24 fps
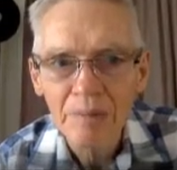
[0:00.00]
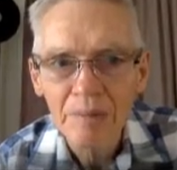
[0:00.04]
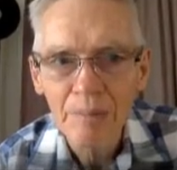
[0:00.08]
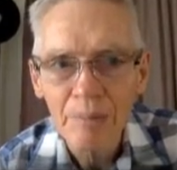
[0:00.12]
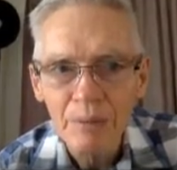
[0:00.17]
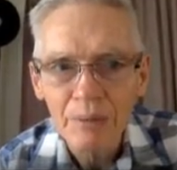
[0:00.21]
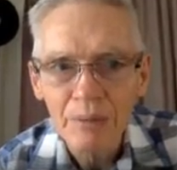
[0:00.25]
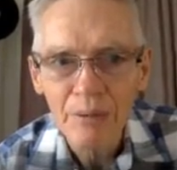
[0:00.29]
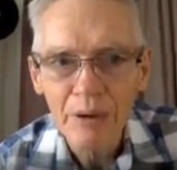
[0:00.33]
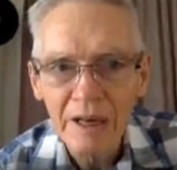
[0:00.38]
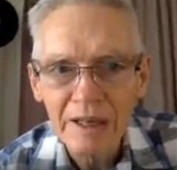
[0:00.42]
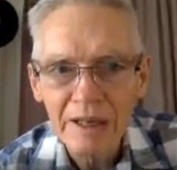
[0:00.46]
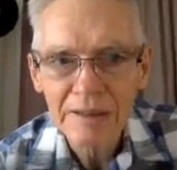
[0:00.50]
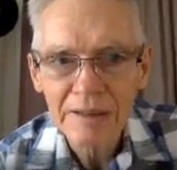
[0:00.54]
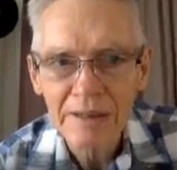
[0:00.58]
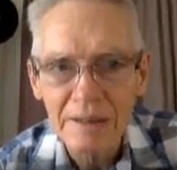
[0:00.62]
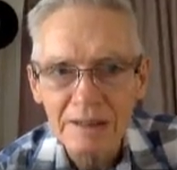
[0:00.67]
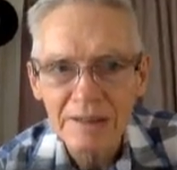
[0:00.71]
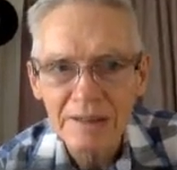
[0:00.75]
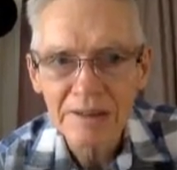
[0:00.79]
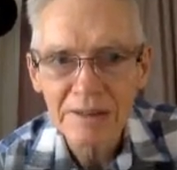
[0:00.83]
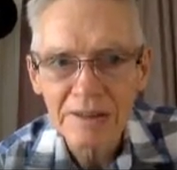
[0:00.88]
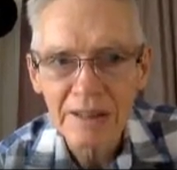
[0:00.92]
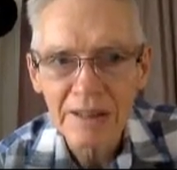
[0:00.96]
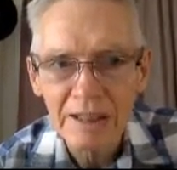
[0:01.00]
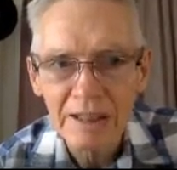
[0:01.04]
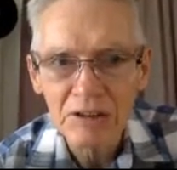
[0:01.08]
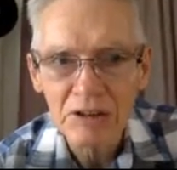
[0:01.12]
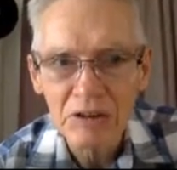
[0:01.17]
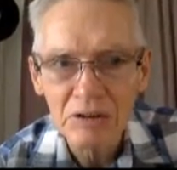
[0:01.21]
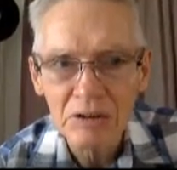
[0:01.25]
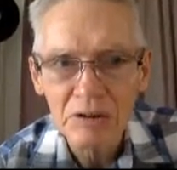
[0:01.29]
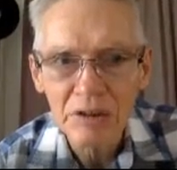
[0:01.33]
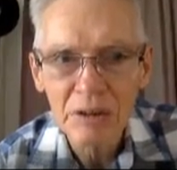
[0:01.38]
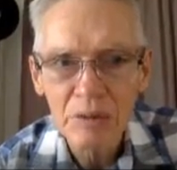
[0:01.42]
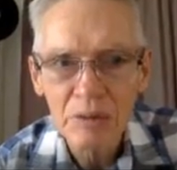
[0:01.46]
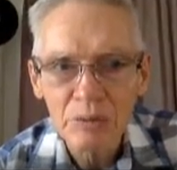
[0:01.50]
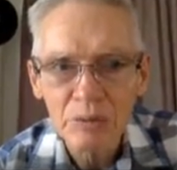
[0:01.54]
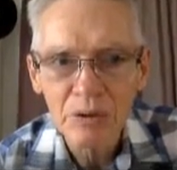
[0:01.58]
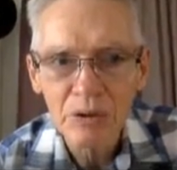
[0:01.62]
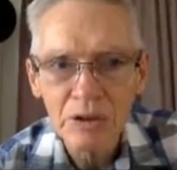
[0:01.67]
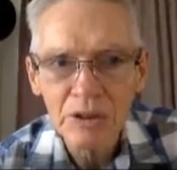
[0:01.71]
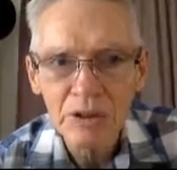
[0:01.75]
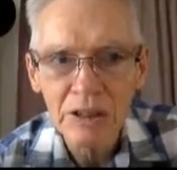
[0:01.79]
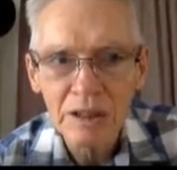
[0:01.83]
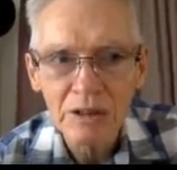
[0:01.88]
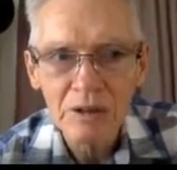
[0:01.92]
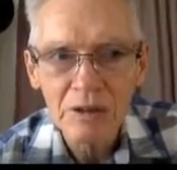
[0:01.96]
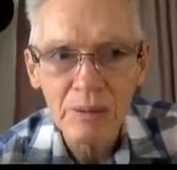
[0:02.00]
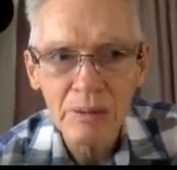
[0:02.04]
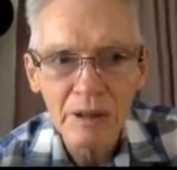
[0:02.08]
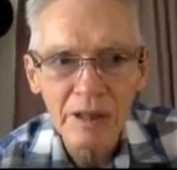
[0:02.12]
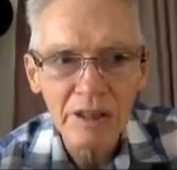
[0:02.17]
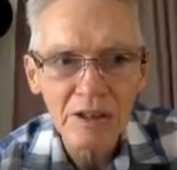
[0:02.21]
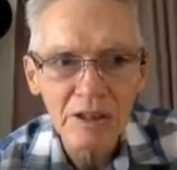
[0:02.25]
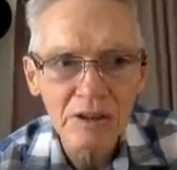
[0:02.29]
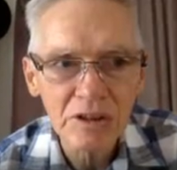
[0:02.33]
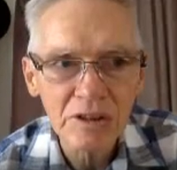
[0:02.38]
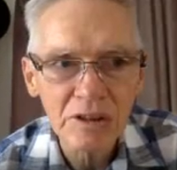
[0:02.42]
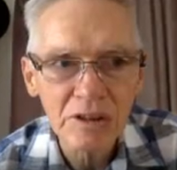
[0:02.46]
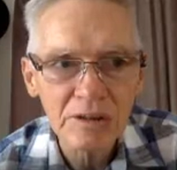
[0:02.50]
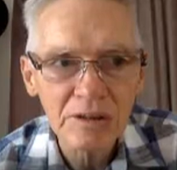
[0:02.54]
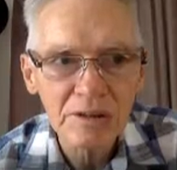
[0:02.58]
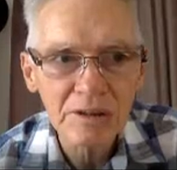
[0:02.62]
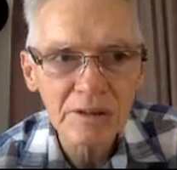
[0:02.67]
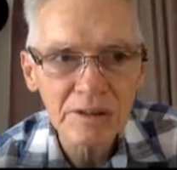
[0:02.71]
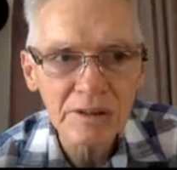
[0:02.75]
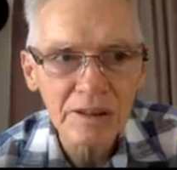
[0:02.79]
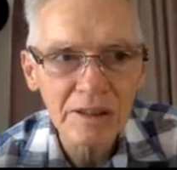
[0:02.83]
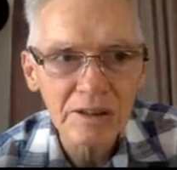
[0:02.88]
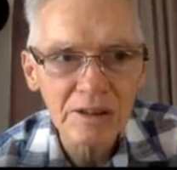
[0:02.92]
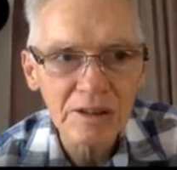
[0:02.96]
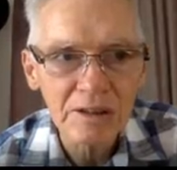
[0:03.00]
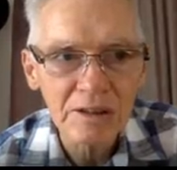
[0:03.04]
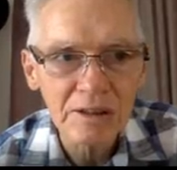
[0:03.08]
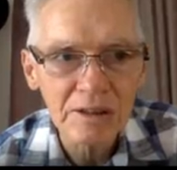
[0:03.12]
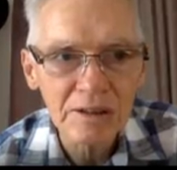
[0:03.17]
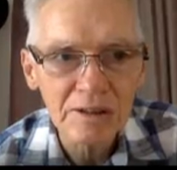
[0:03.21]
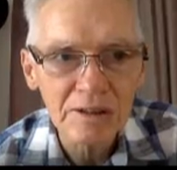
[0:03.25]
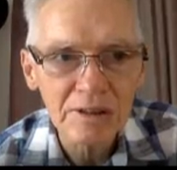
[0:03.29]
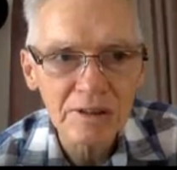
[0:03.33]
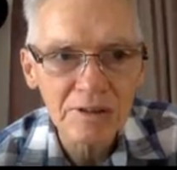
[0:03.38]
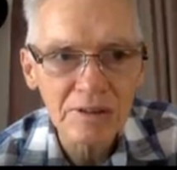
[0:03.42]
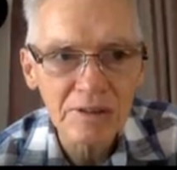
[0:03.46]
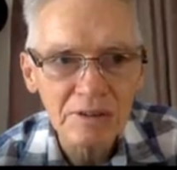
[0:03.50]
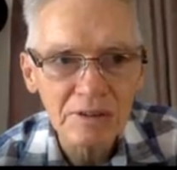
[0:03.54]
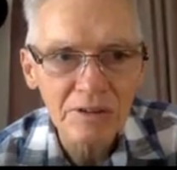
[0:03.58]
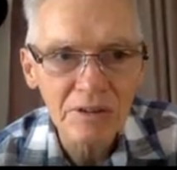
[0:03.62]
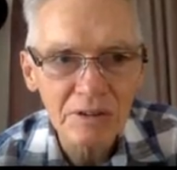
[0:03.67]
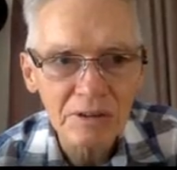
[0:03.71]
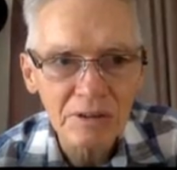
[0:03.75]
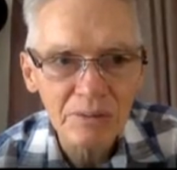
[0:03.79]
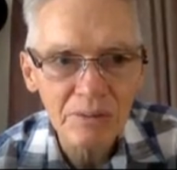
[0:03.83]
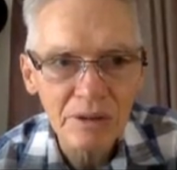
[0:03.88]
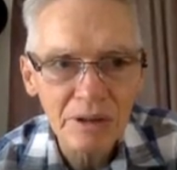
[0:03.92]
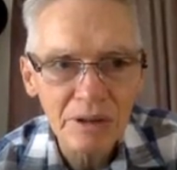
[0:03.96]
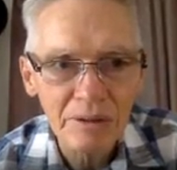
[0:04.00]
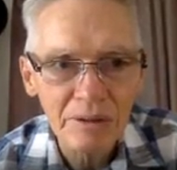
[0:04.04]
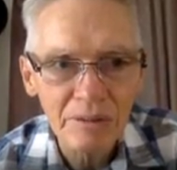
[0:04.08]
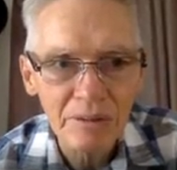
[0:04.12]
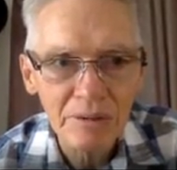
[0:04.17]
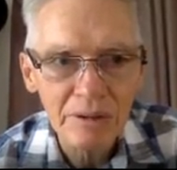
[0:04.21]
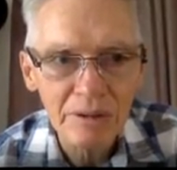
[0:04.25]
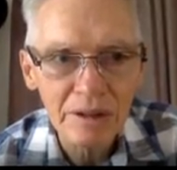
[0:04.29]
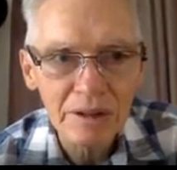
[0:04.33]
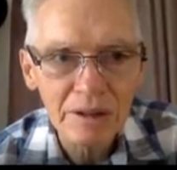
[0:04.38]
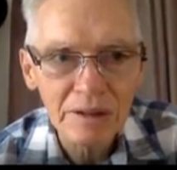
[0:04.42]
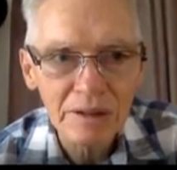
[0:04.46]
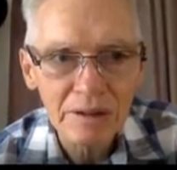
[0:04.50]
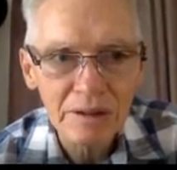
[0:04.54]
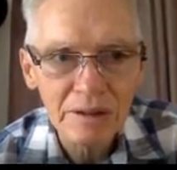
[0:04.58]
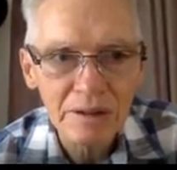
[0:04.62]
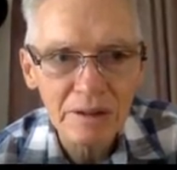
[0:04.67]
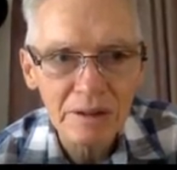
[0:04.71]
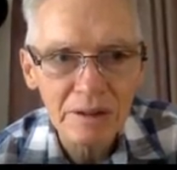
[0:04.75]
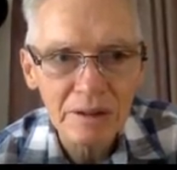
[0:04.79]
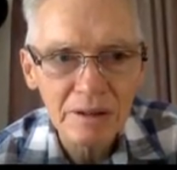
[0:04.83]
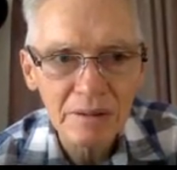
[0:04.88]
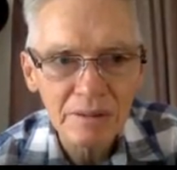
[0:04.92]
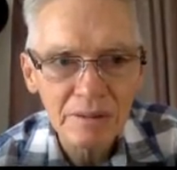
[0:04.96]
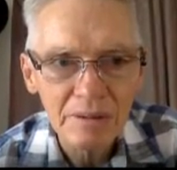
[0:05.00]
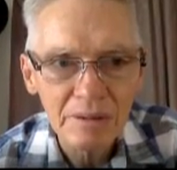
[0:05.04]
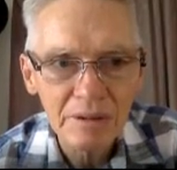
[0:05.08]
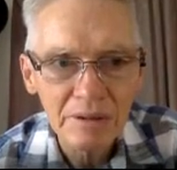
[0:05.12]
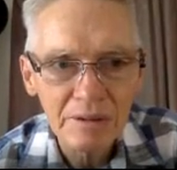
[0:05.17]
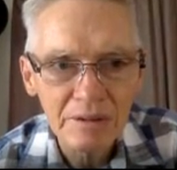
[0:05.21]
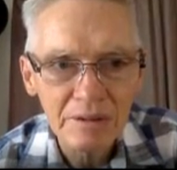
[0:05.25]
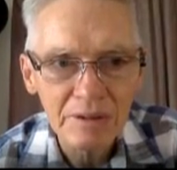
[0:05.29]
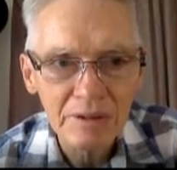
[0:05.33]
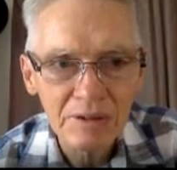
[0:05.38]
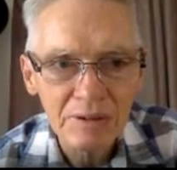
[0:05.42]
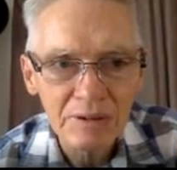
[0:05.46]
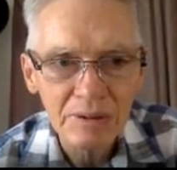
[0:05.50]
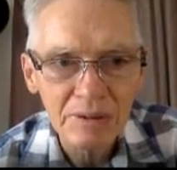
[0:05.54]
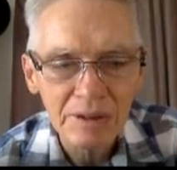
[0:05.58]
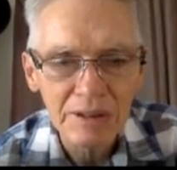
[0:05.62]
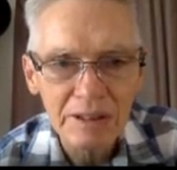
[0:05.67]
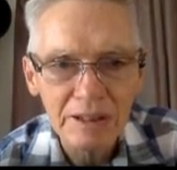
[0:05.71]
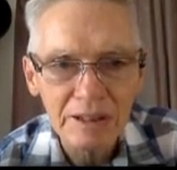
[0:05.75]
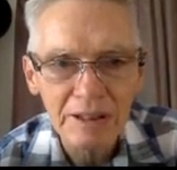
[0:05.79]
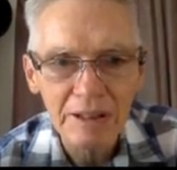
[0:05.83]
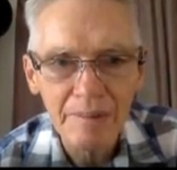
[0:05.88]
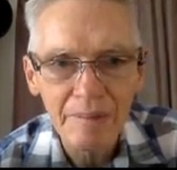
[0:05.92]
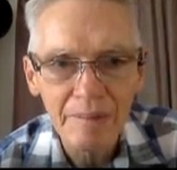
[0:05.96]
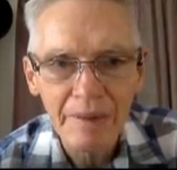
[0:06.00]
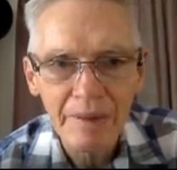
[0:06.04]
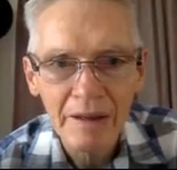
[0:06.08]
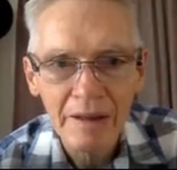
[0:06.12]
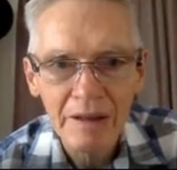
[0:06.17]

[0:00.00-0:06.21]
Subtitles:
practice at doing word equations. Actually, this is not the right one. I want this one here.